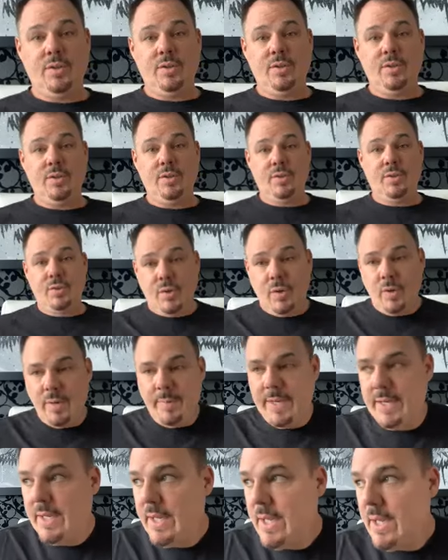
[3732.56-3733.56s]
it's true. I
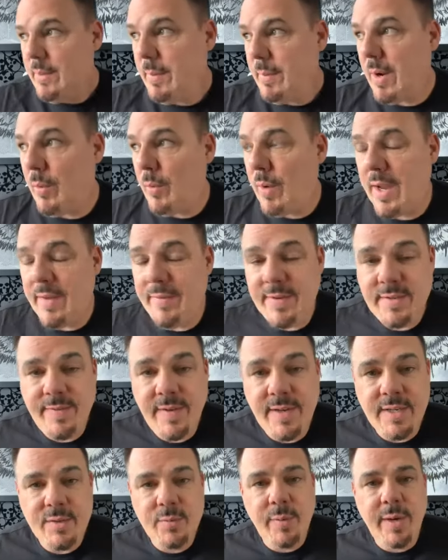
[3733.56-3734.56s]
mean, my wife is
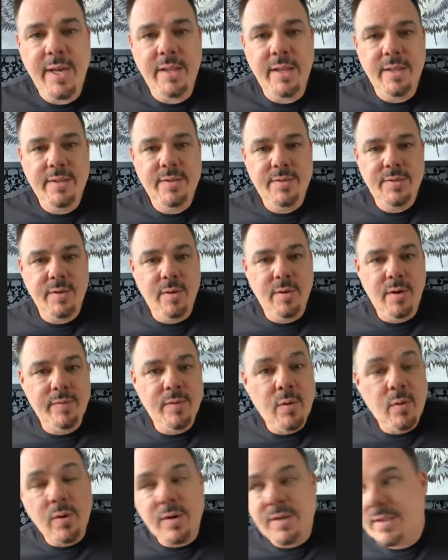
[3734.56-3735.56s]
Venezuelan. So of
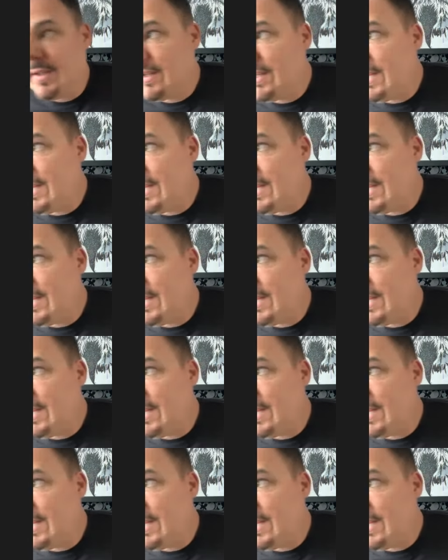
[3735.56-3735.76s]
course,